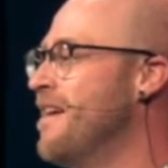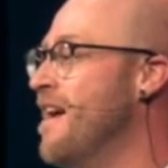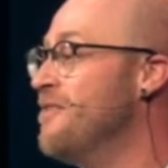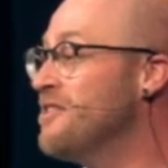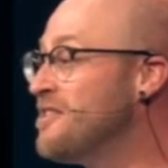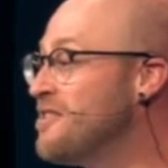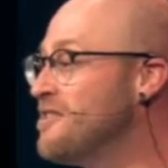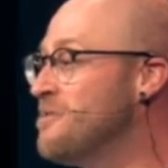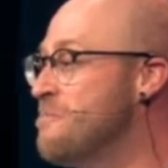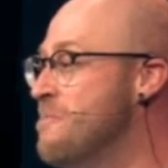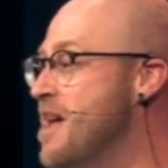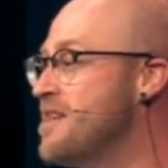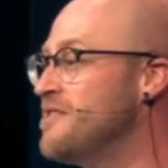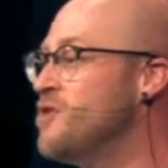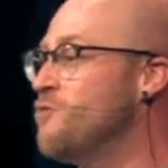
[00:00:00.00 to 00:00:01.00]
And this is an
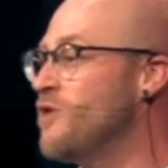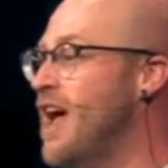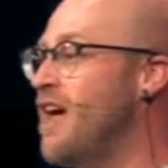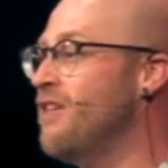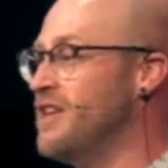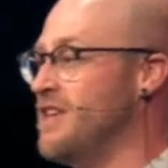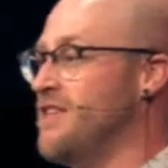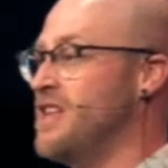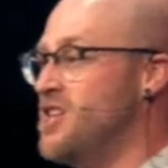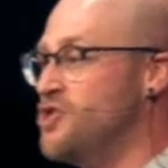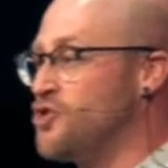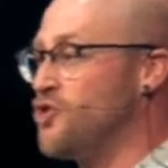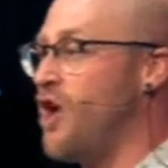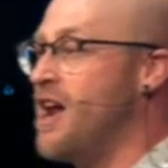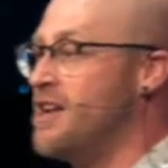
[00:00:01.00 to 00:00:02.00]
amazing reality that
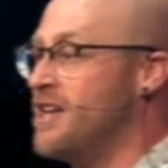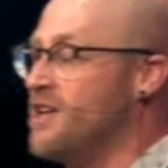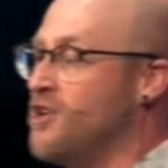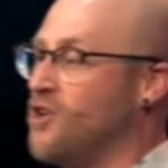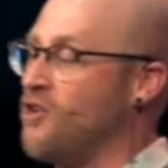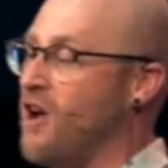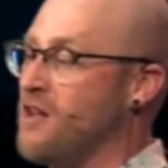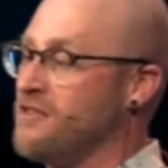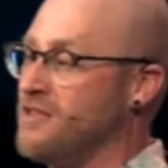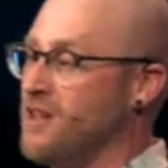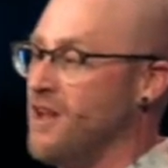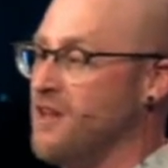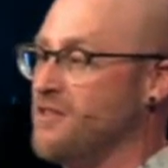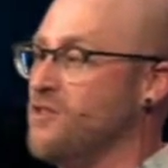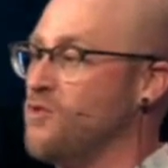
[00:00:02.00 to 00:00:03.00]
he's trying to get across
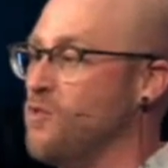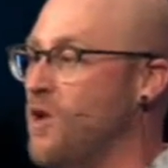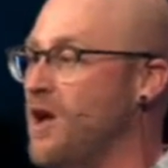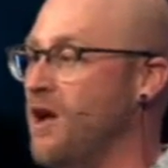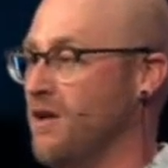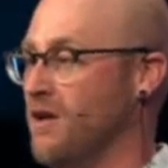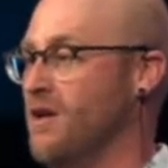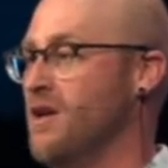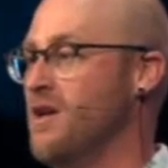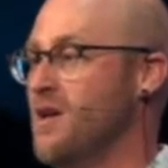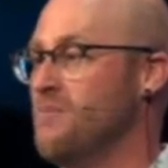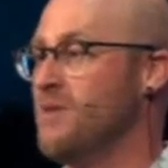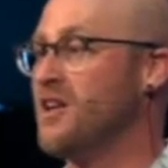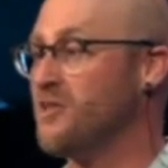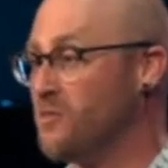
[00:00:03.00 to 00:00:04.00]
to us as well.
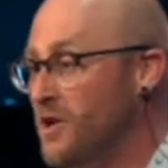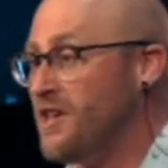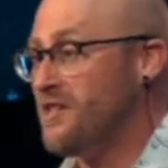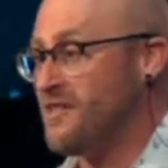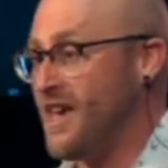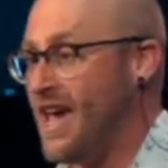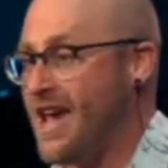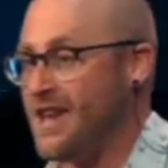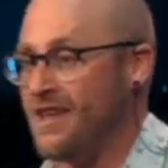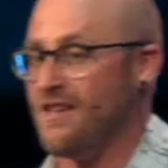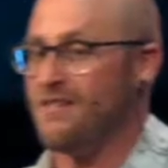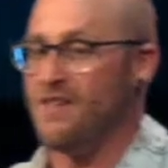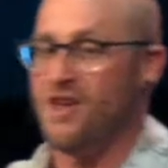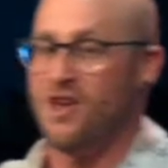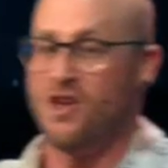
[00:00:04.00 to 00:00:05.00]
Because what he's saying
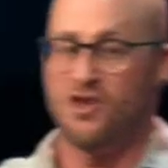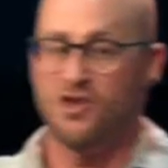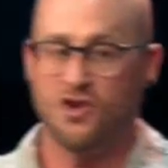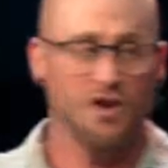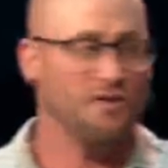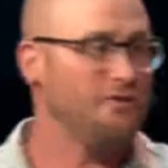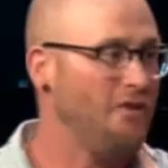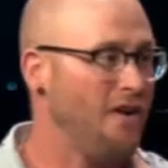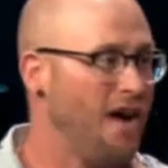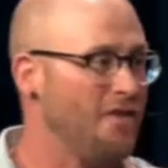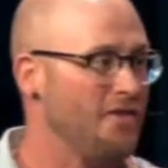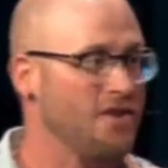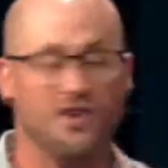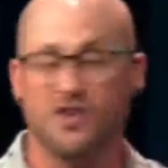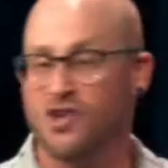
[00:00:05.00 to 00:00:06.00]
is, your
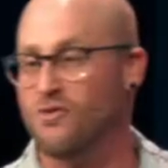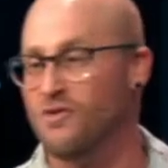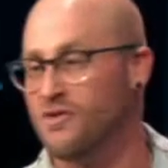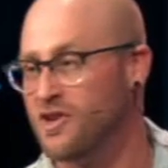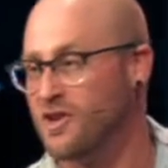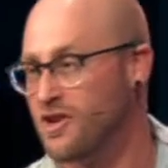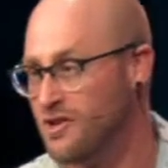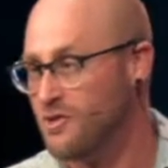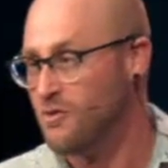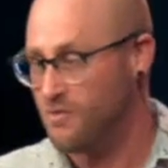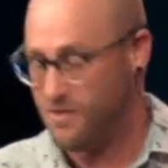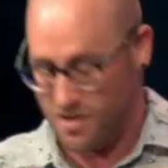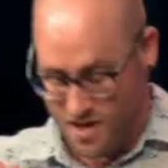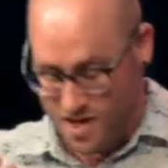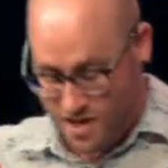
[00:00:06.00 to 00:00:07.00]
father, you, you,
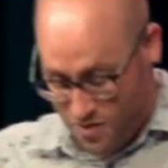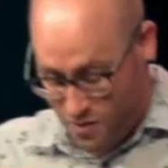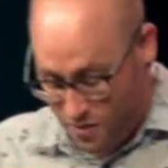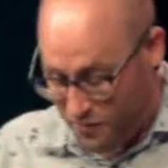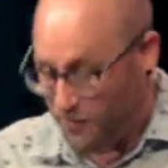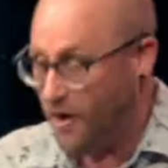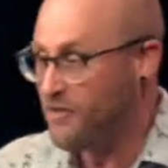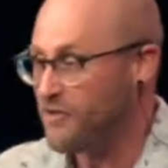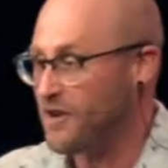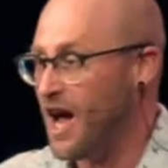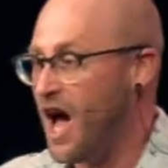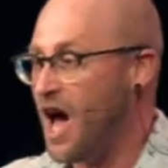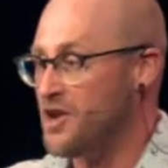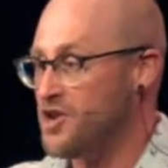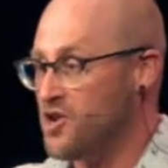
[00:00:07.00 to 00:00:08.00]
you, you have Father
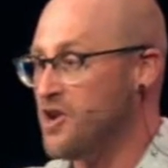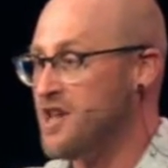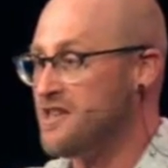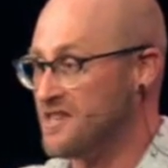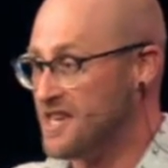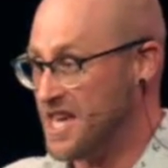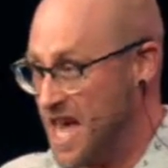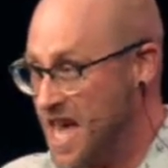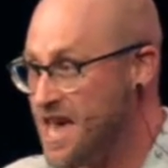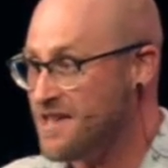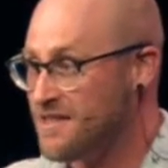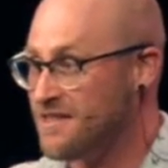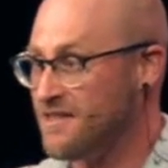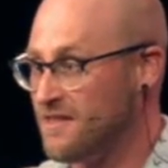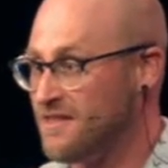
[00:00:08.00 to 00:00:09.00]
God, and you're his
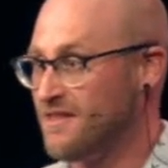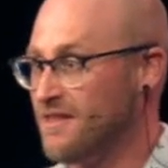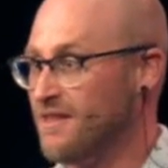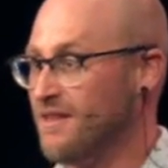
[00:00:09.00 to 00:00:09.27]
kids.